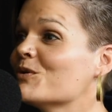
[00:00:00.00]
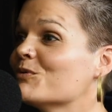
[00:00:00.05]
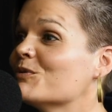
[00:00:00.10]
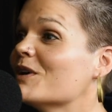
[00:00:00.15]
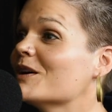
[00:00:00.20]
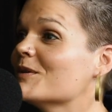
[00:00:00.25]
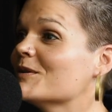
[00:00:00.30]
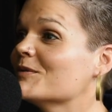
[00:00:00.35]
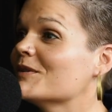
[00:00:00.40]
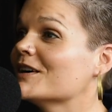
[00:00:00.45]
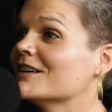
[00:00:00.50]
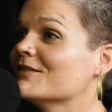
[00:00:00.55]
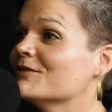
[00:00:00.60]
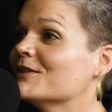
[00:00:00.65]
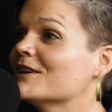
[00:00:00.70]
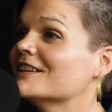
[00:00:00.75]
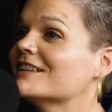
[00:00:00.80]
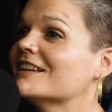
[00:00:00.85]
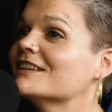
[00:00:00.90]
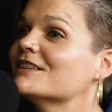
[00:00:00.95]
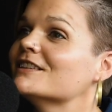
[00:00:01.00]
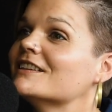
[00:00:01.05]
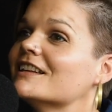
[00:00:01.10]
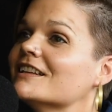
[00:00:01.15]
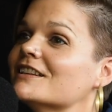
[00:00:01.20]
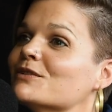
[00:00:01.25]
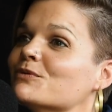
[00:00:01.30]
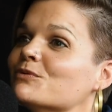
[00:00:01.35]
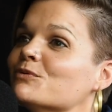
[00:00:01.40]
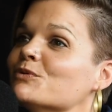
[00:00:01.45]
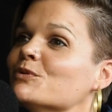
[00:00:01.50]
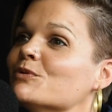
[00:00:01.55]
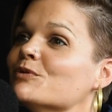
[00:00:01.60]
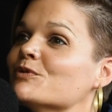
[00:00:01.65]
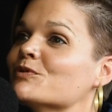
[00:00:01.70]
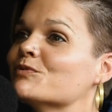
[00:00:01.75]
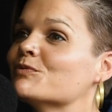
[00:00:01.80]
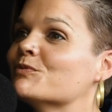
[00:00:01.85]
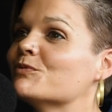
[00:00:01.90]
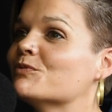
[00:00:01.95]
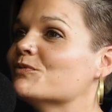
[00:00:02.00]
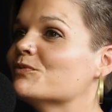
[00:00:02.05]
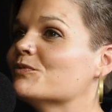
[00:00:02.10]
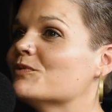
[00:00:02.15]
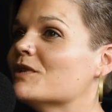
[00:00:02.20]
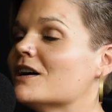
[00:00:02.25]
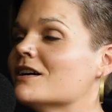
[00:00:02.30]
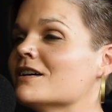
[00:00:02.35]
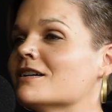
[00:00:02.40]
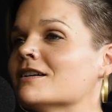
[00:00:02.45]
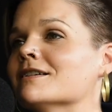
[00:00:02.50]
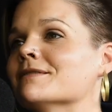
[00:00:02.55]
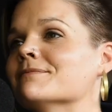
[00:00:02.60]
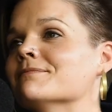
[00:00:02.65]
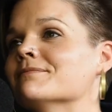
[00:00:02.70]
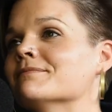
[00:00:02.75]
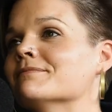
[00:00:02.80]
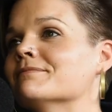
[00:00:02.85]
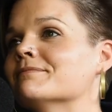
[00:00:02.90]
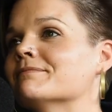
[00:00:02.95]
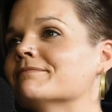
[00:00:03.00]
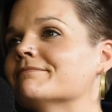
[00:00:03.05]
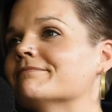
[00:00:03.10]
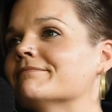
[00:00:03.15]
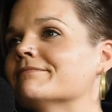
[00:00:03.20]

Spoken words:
Right. That the rules weren't